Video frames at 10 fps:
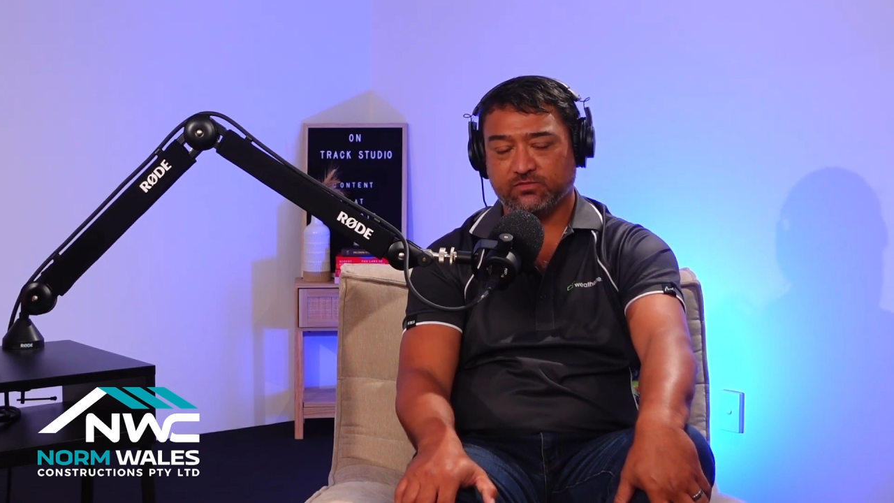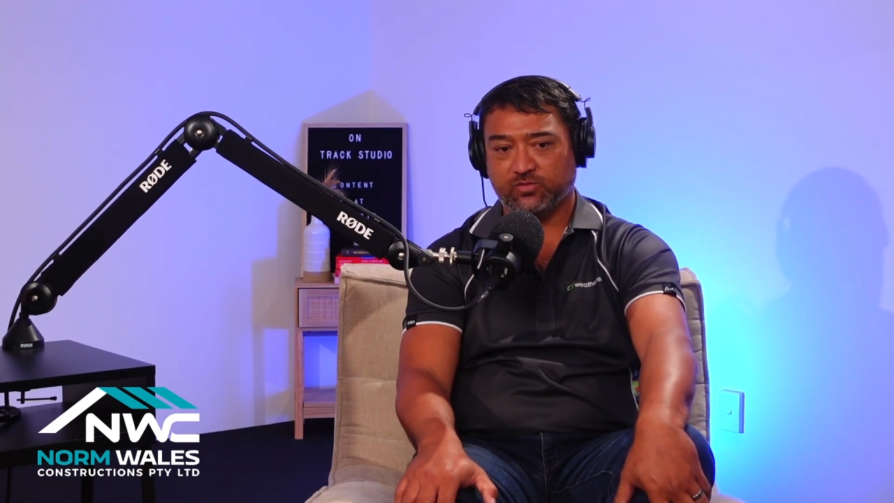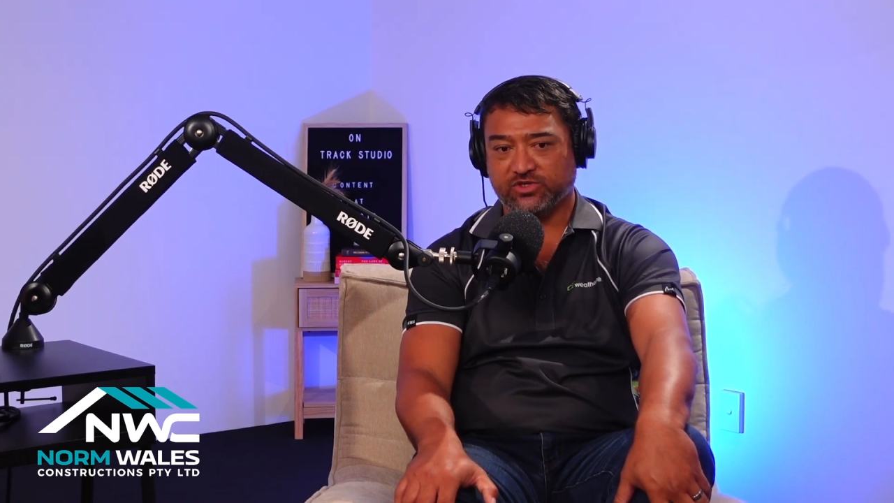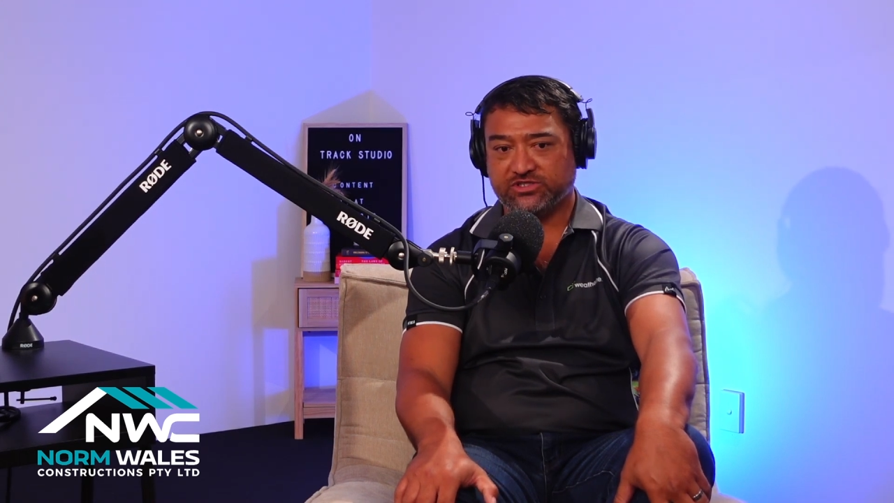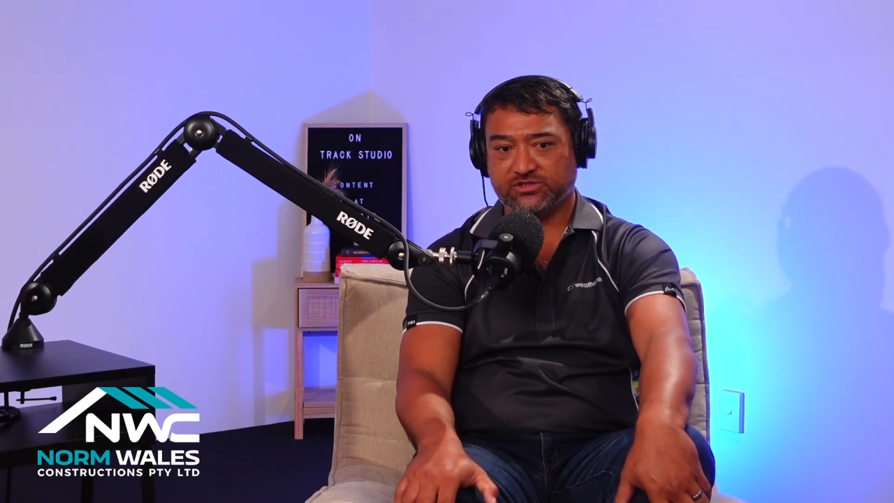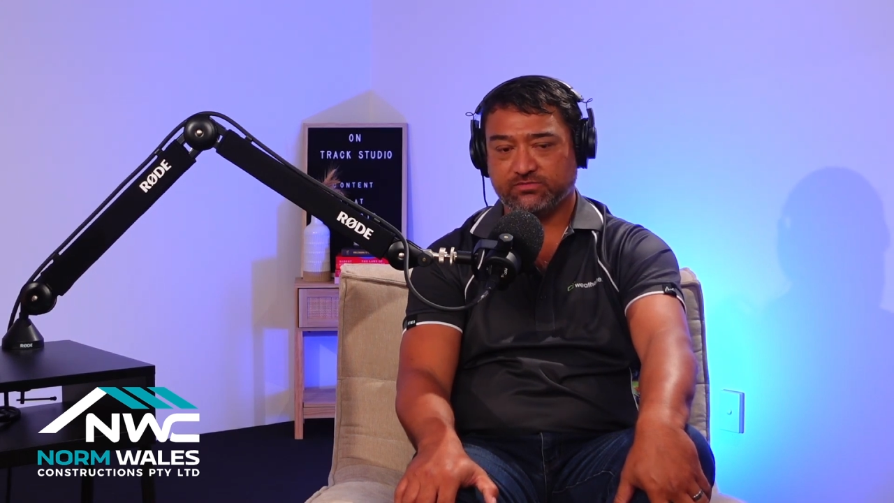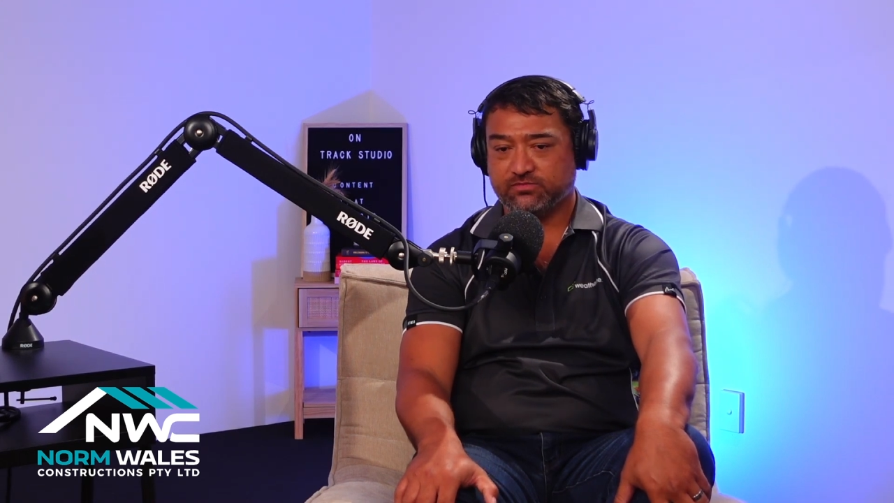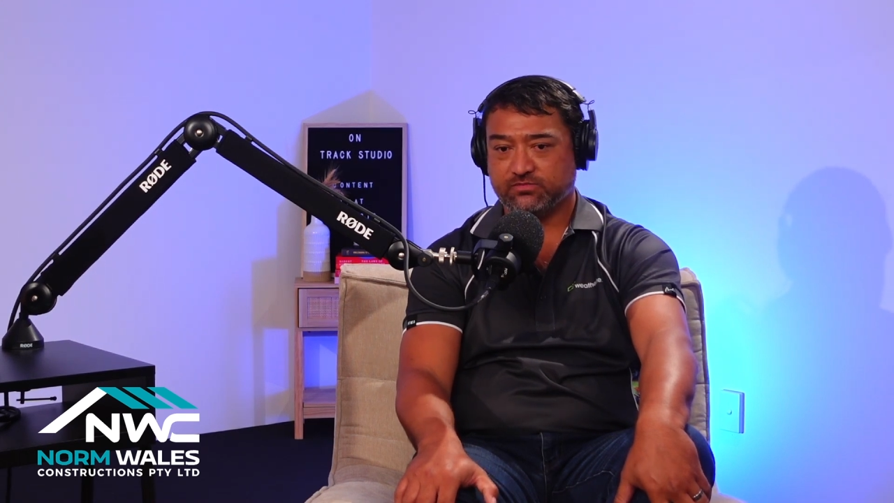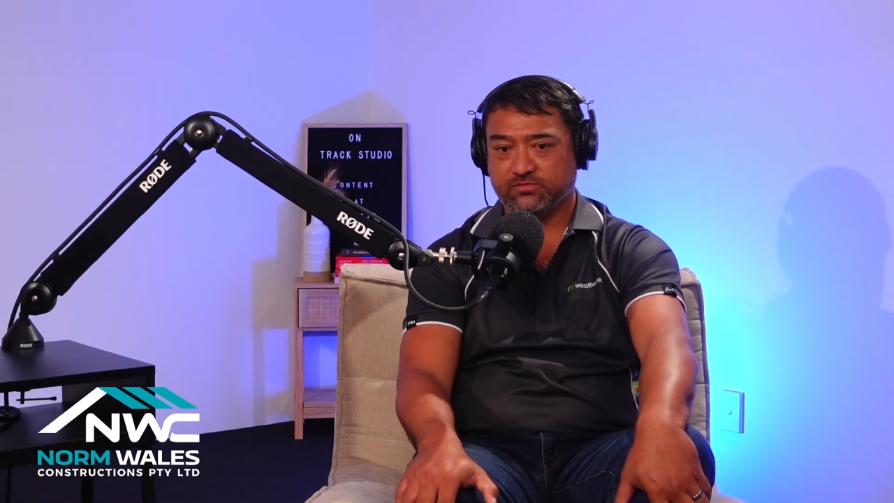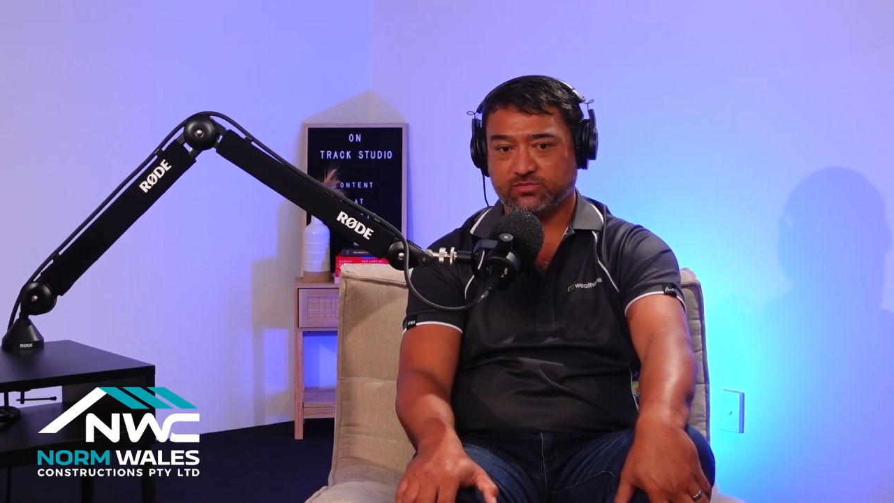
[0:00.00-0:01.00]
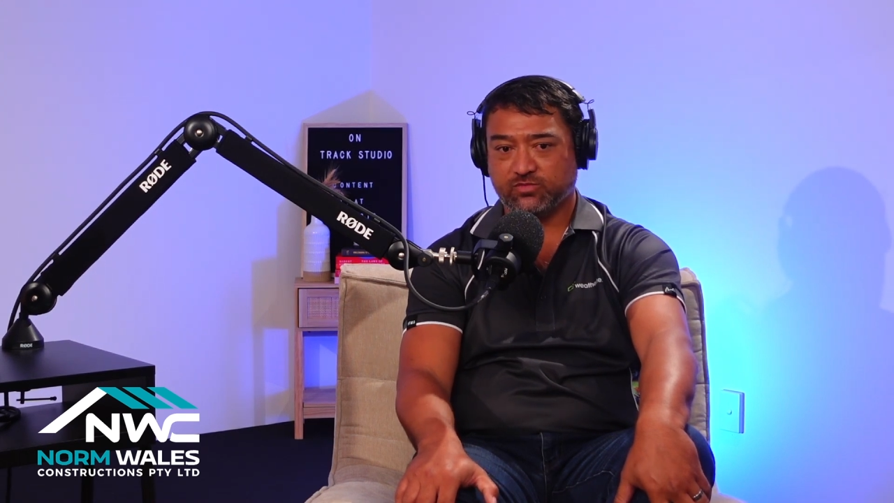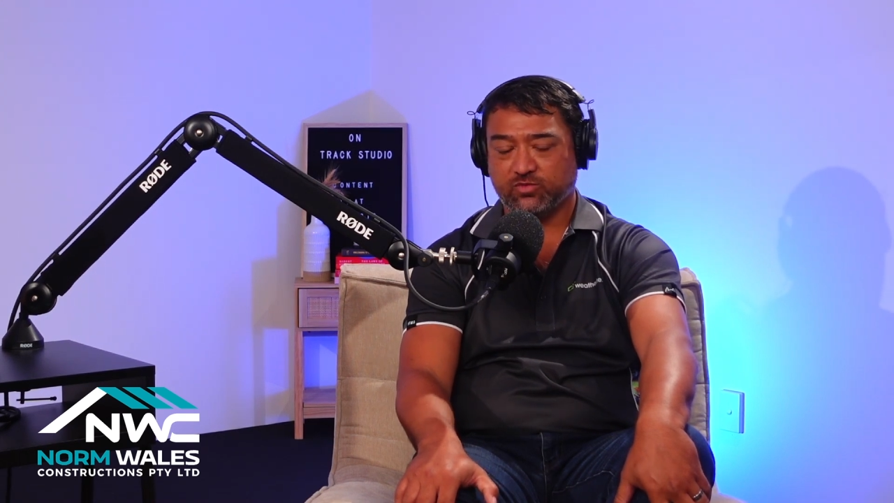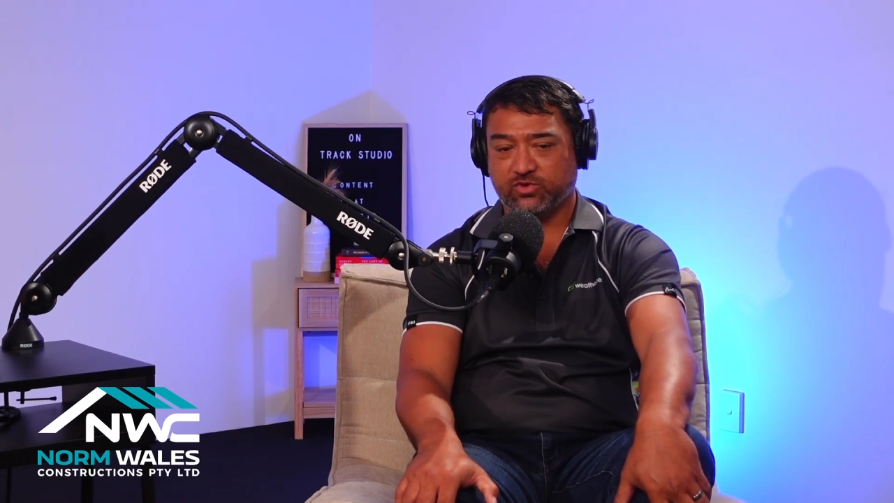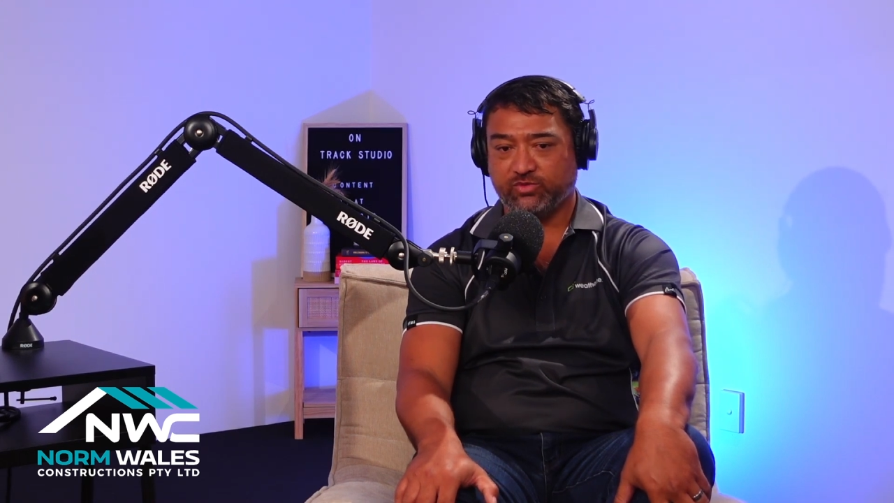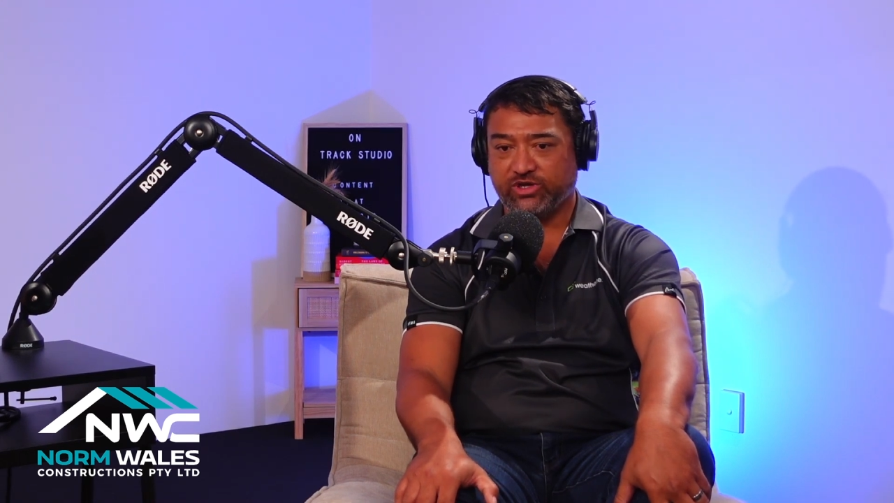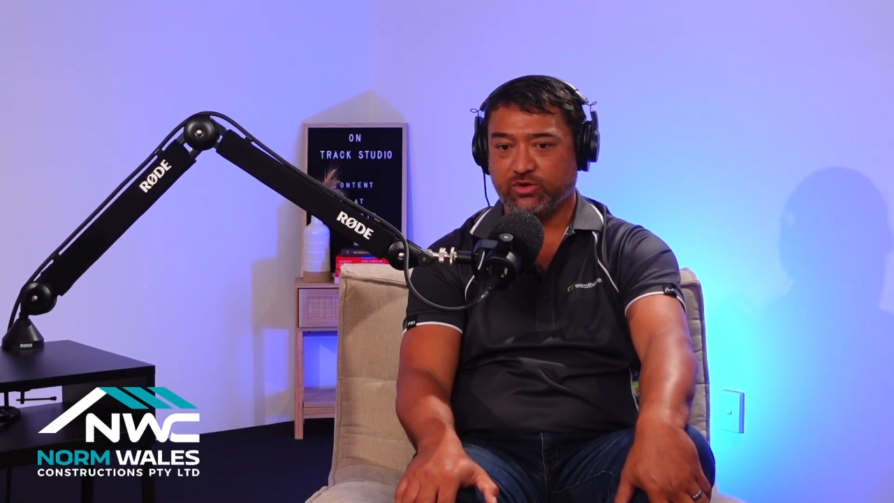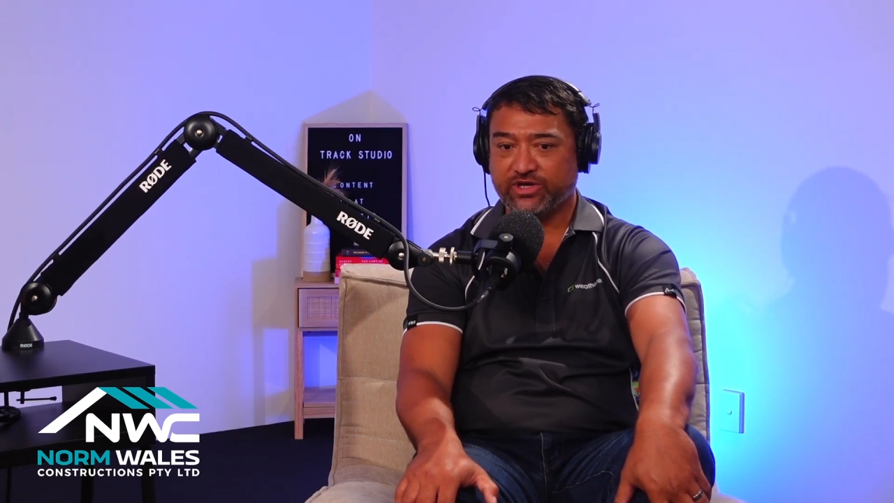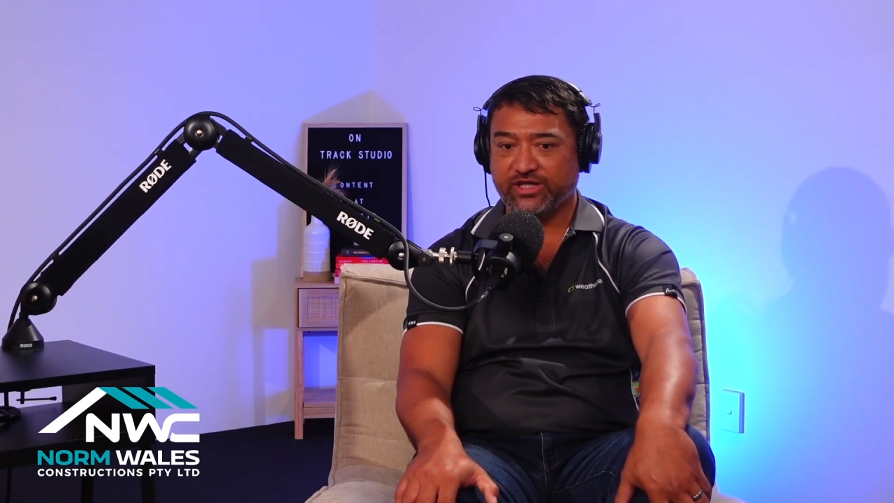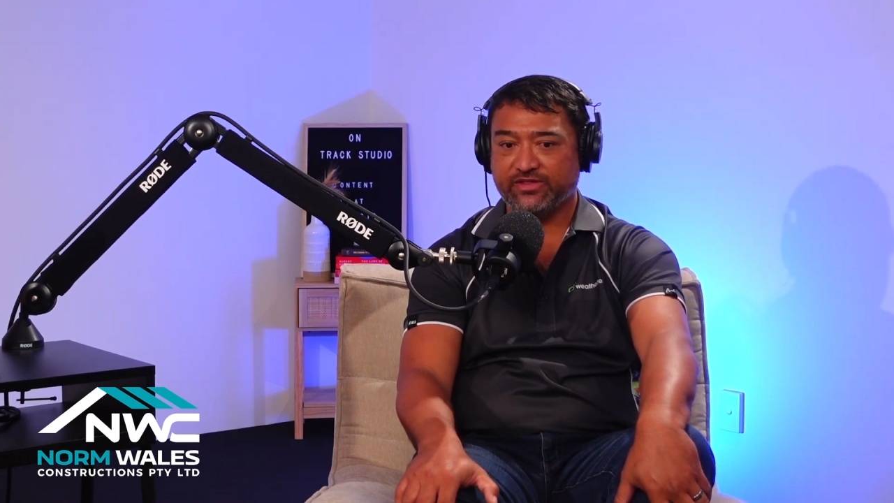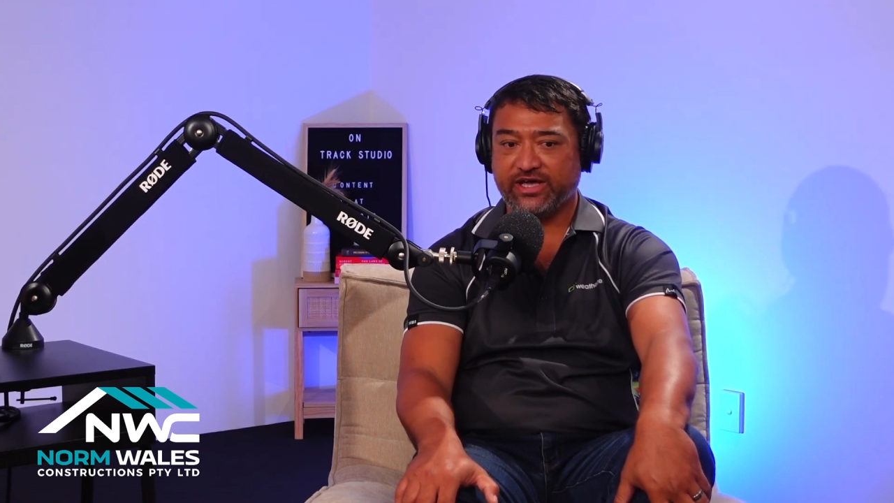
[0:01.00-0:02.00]
which when we look
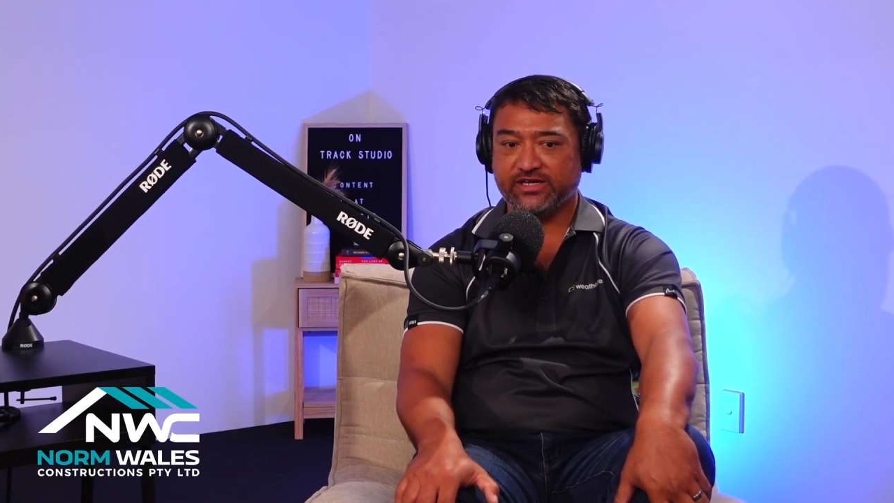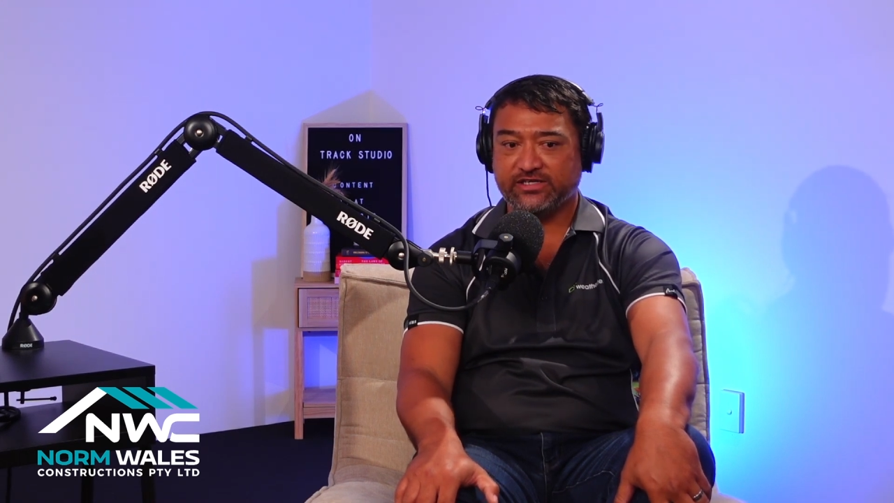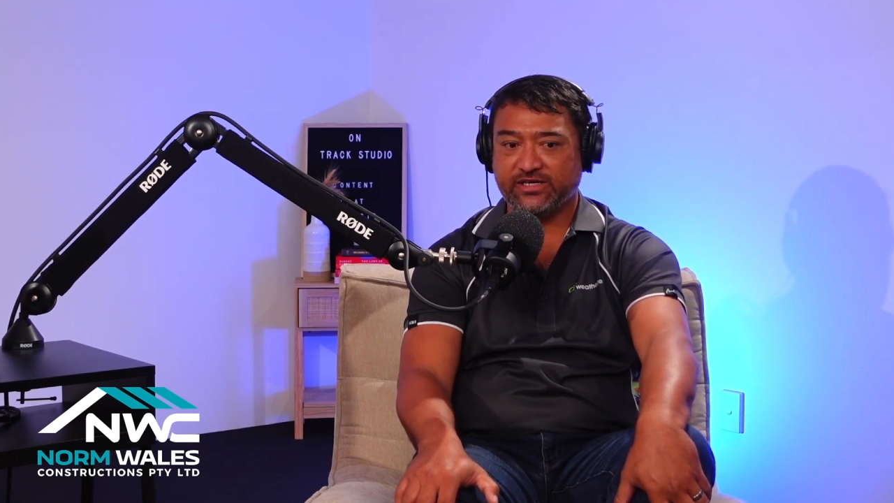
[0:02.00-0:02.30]
at that,